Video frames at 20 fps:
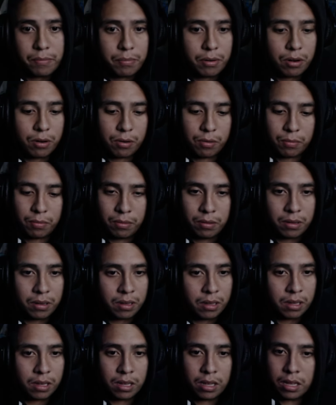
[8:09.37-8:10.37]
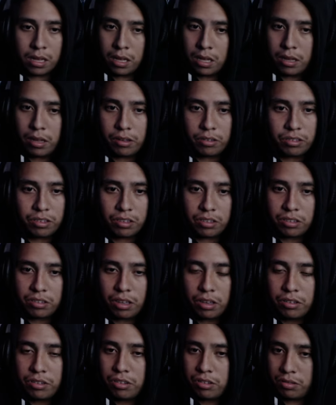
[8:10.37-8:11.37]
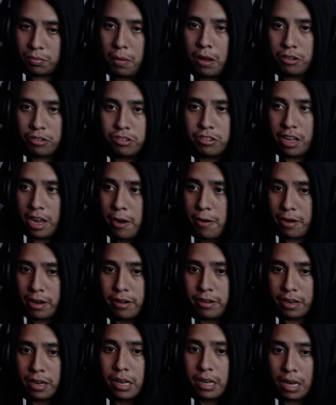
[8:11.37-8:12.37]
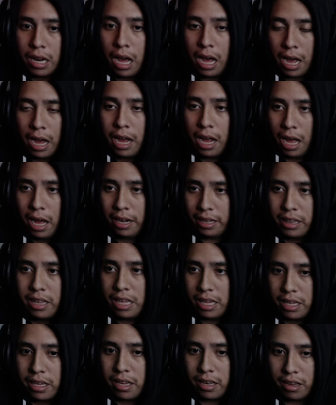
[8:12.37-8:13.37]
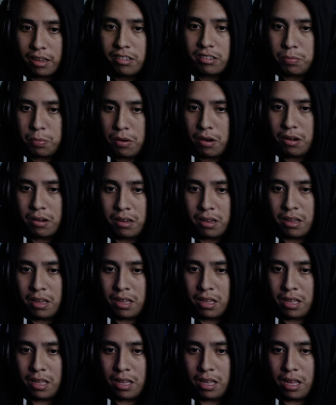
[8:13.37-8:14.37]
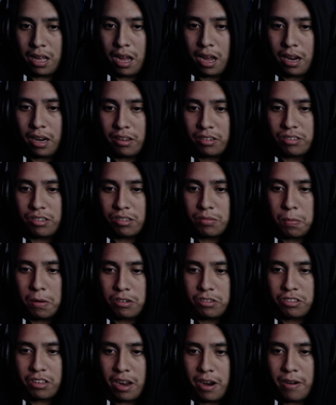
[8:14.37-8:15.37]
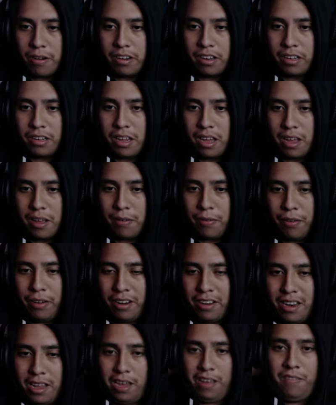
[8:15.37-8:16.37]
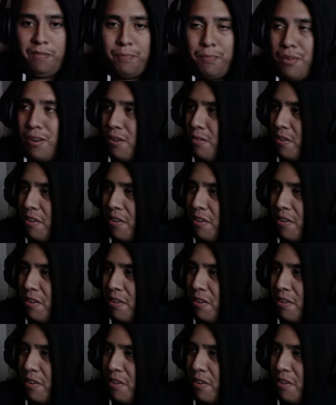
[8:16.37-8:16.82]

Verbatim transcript: bro. This is this is much scarier than I I think it is, bro. I, is just much scarier than the F and F, bro.